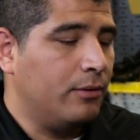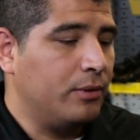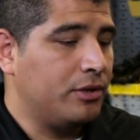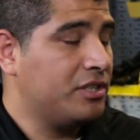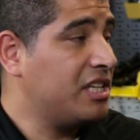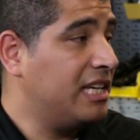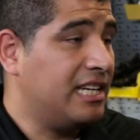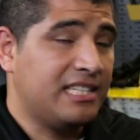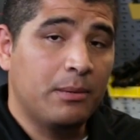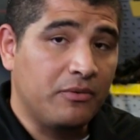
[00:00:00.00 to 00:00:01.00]
whether it's
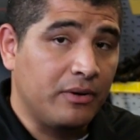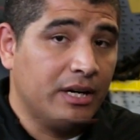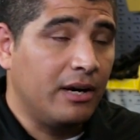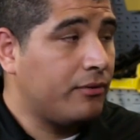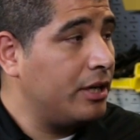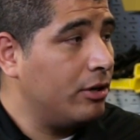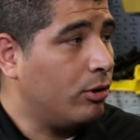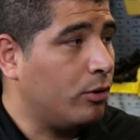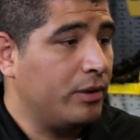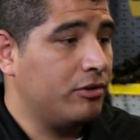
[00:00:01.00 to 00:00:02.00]
in a time of recovery
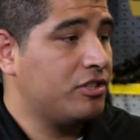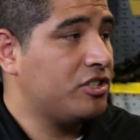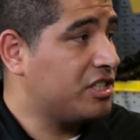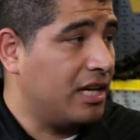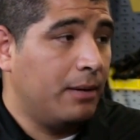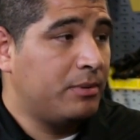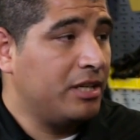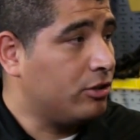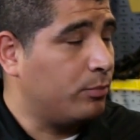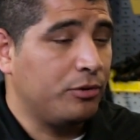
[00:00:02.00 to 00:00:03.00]
or whether it's just to
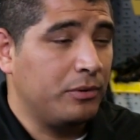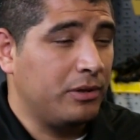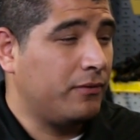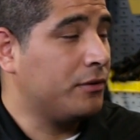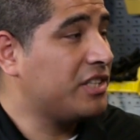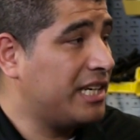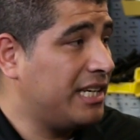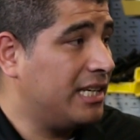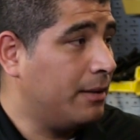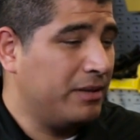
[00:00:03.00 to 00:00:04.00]
update their board when they're first
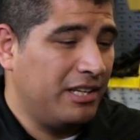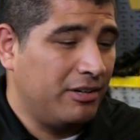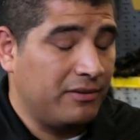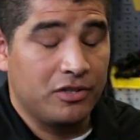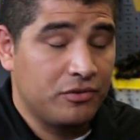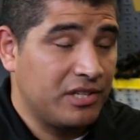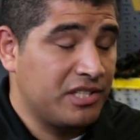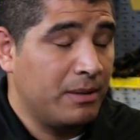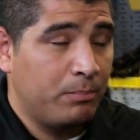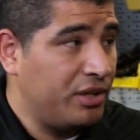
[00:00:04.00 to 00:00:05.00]
setting it up and they don't have to
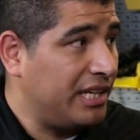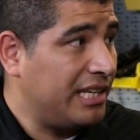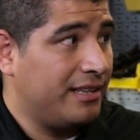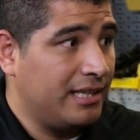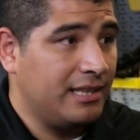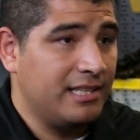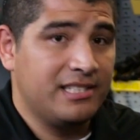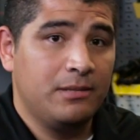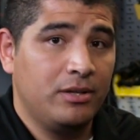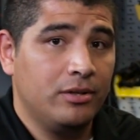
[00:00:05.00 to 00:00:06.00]
stress about putting anything in the
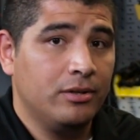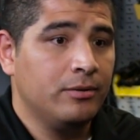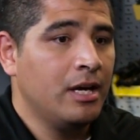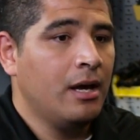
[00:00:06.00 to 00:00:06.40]
CPU,